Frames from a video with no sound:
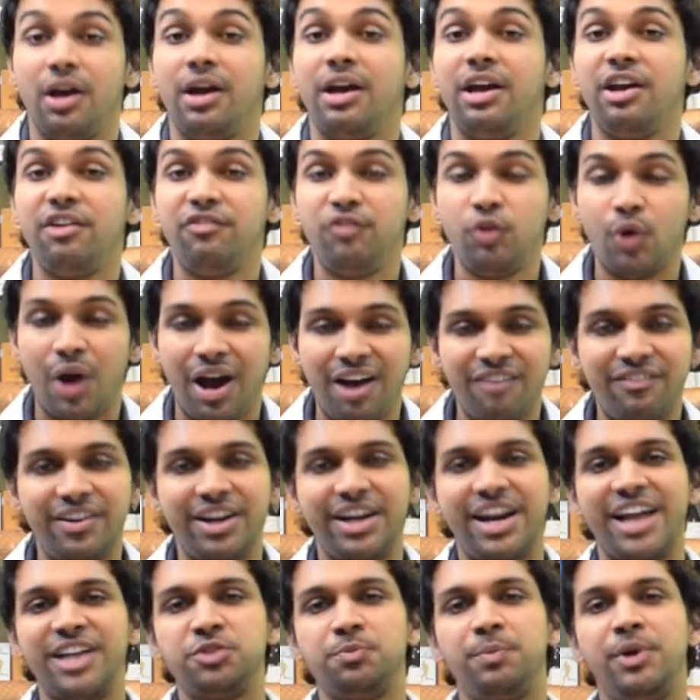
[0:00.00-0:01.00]
If you have
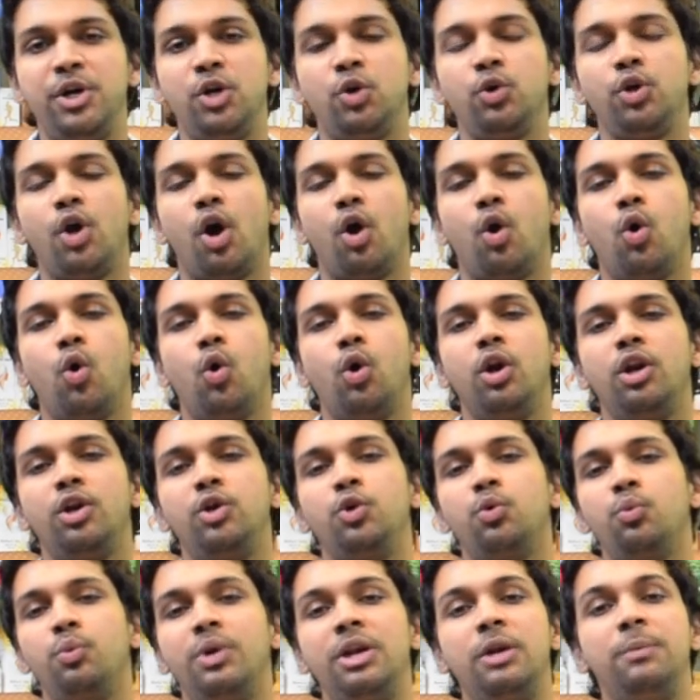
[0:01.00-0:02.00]
attachment to your goal,
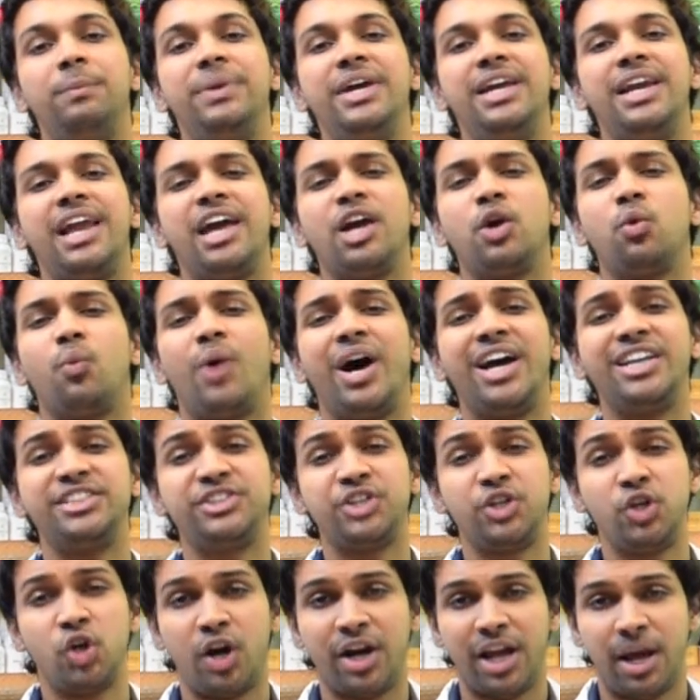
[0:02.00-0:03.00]
you will be like, why is
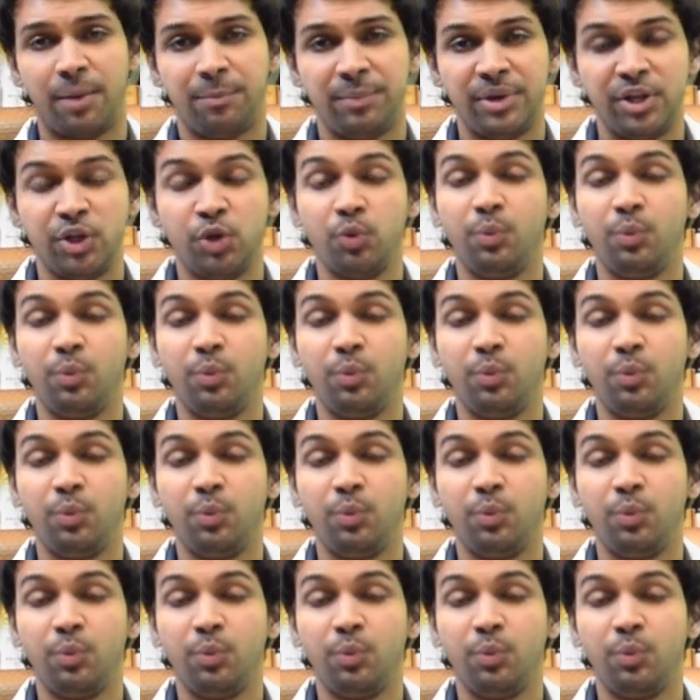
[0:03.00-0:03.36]
it not happening?